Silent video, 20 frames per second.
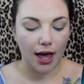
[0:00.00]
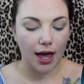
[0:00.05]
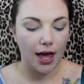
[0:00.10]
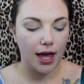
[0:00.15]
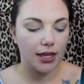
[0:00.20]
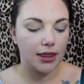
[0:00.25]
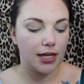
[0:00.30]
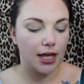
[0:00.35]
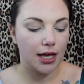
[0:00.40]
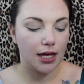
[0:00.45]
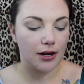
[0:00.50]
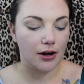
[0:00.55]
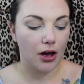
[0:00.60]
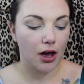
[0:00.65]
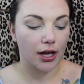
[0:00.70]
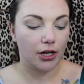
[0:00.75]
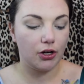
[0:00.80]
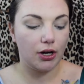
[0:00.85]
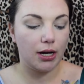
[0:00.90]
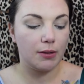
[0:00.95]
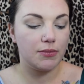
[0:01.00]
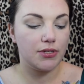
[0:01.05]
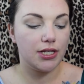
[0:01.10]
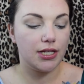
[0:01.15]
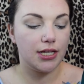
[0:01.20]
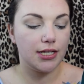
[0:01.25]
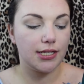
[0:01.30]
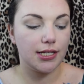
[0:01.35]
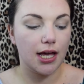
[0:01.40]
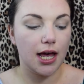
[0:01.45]
And then I grabbed
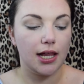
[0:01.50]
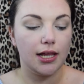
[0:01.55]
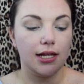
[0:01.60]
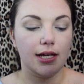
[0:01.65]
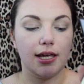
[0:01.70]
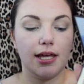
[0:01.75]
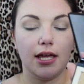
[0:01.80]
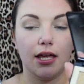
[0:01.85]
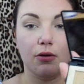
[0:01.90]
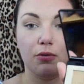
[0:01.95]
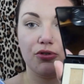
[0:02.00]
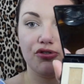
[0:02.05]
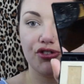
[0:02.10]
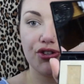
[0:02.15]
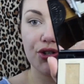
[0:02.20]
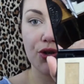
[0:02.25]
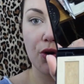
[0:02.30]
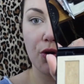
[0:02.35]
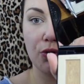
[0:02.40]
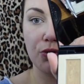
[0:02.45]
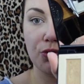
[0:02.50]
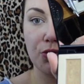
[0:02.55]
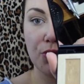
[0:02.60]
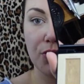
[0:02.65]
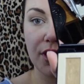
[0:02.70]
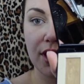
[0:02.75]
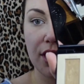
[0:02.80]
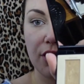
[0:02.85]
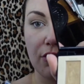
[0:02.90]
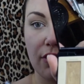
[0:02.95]
this colour here, which is called
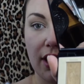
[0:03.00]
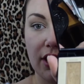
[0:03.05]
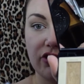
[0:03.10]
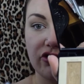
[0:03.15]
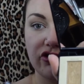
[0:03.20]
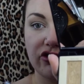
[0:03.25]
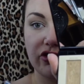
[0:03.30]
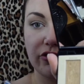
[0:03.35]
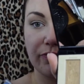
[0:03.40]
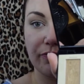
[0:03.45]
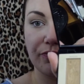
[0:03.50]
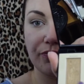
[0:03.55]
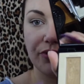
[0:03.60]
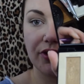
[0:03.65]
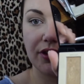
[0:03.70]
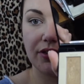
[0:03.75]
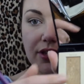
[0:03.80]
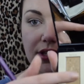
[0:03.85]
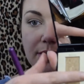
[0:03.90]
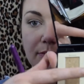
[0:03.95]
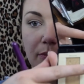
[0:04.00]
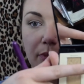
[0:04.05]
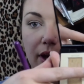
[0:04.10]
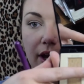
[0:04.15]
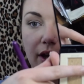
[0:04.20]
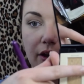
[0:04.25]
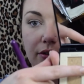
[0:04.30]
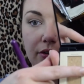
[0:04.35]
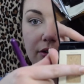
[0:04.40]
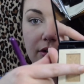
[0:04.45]
Cookie Crunch, this
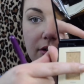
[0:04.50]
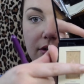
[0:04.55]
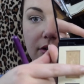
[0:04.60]
brown